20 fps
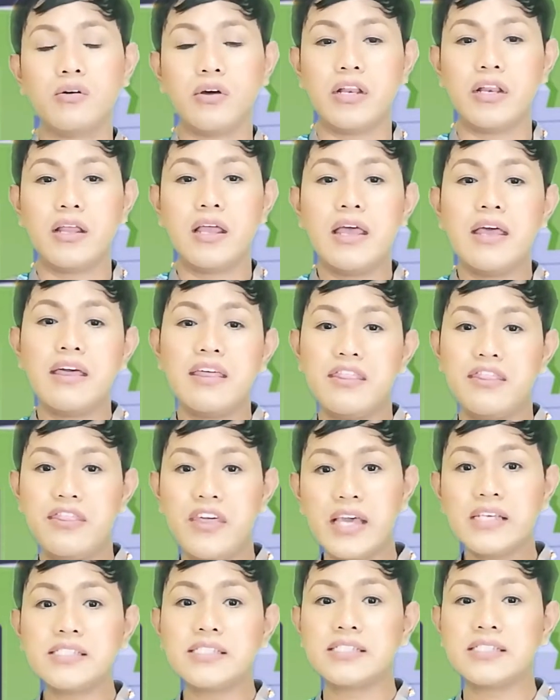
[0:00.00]
good.
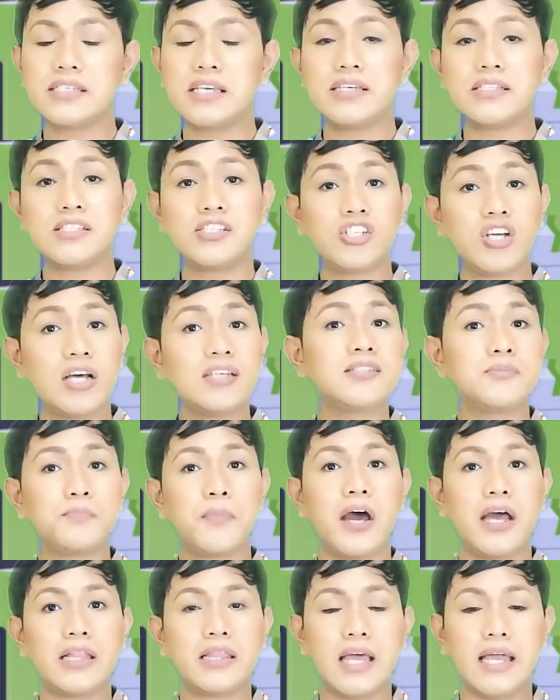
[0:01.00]
This is
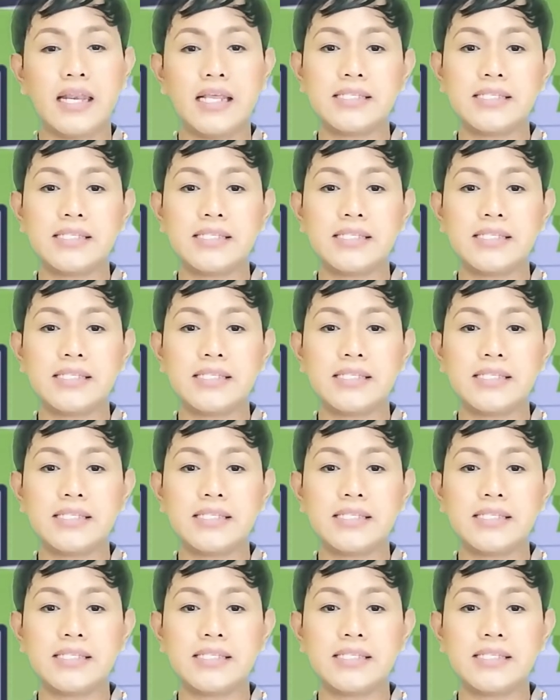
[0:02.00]
just but